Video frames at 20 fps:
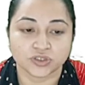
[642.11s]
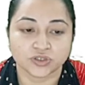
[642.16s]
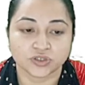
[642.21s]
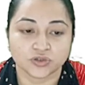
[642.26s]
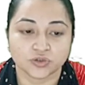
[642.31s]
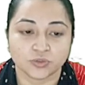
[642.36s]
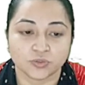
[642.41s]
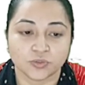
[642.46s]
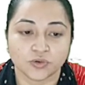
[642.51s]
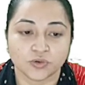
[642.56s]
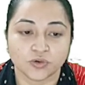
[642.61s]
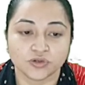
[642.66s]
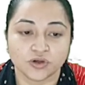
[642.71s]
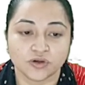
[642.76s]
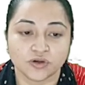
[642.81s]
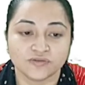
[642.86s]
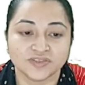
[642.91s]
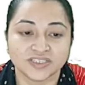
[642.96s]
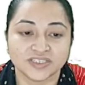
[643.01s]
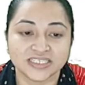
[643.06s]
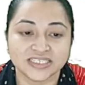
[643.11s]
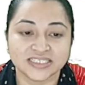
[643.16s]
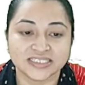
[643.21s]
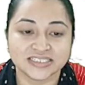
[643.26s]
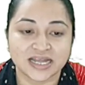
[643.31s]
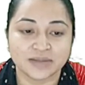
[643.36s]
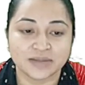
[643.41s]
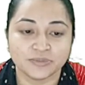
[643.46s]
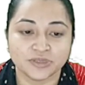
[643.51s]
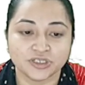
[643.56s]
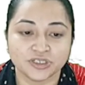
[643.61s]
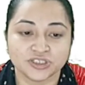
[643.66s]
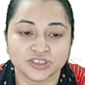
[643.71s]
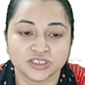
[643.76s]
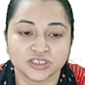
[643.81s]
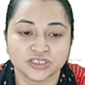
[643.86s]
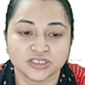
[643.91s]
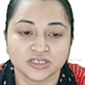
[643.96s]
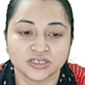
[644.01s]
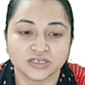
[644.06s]
So both of these
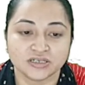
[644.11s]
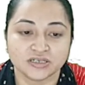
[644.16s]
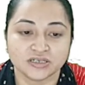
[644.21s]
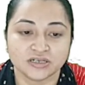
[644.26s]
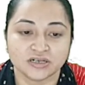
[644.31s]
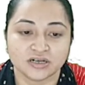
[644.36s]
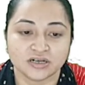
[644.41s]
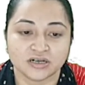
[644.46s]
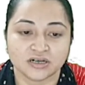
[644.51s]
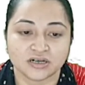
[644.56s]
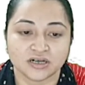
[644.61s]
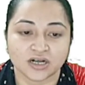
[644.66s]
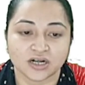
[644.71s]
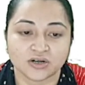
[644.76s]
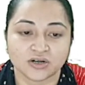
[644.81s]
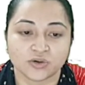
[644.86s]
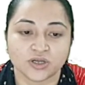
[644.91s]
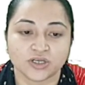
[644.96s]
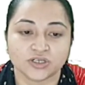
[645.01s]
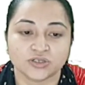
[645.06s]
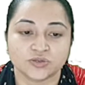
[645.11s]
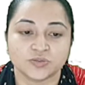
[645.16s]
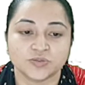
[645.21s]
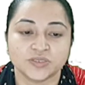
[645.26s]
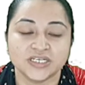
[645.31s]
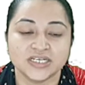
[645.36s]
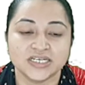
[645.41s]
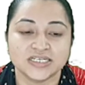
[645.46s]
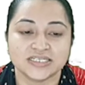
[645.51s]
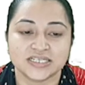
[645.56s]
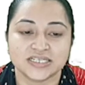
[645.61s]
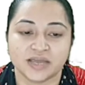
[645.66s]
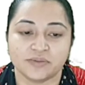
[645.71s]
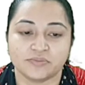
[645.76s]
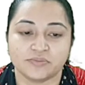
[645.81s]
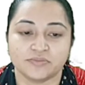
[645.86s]
dimensions are going to be same.